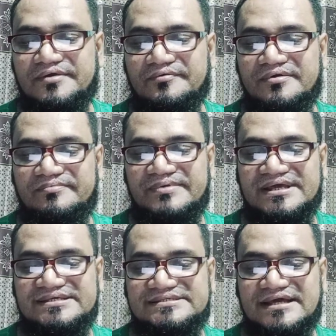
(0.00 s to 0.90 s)
will
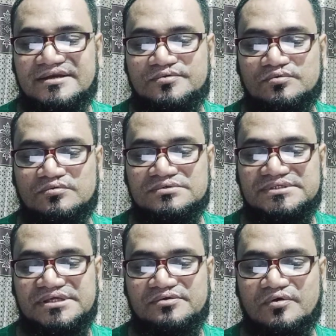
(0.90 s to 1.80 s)
place and tools
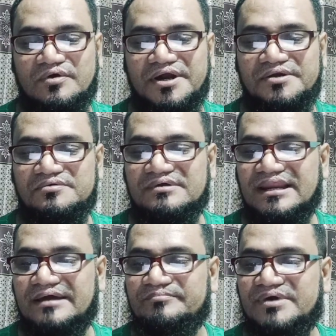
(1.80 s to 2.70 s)
you want to
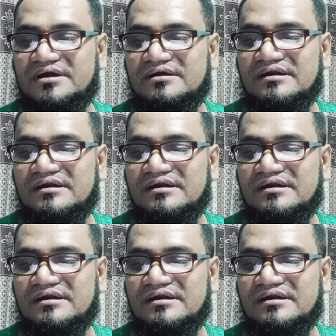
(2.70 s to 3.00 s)
climber